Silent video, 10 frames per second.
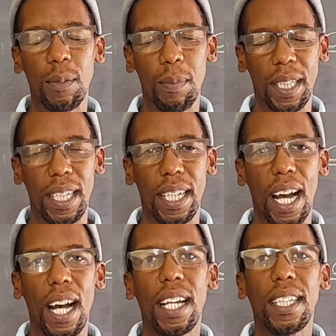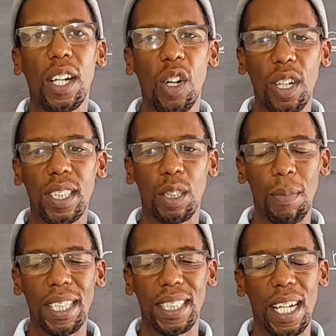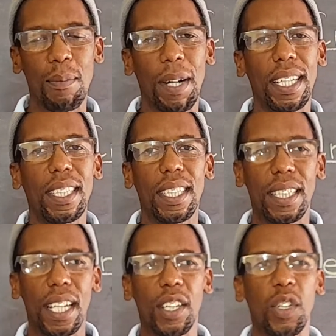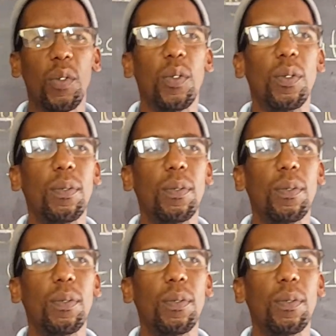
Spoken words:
prayer, the Lord is my shepherd. Thank you.